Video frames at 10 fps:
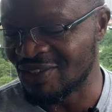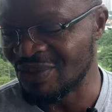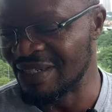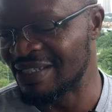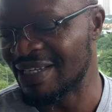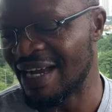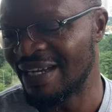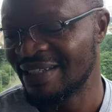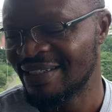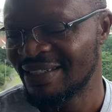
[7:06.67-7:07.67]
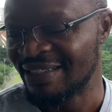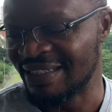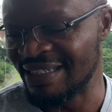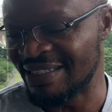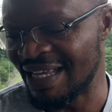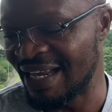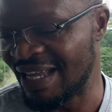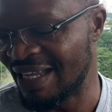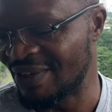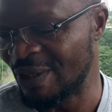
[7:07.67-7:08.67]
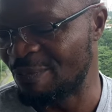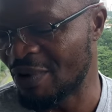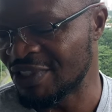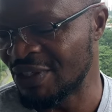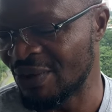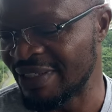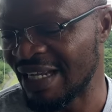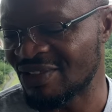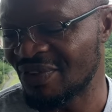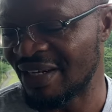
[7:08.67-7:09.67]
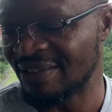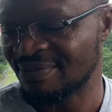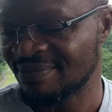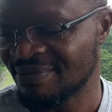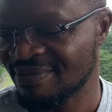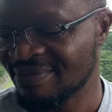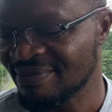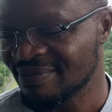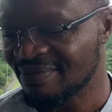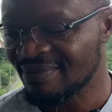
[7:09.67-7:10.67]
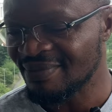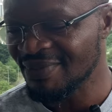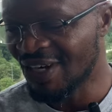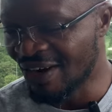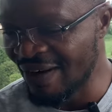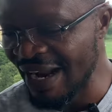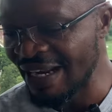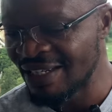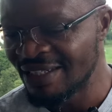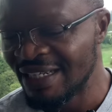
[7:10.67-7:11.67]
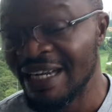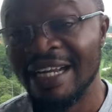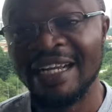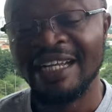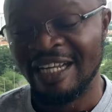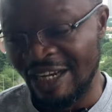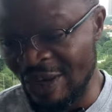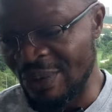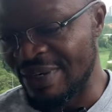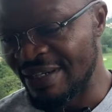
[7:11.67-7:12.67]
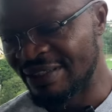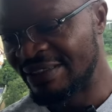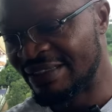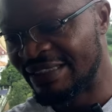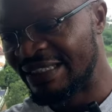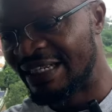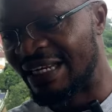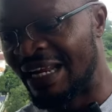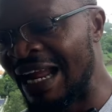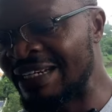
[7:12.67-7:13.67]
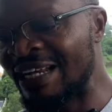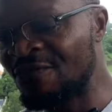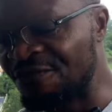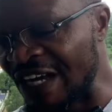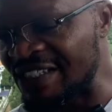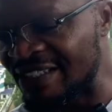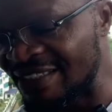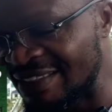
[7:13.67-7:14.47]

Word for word: to Nizaar Kinsella, reporting on that one. All right. Look, London first.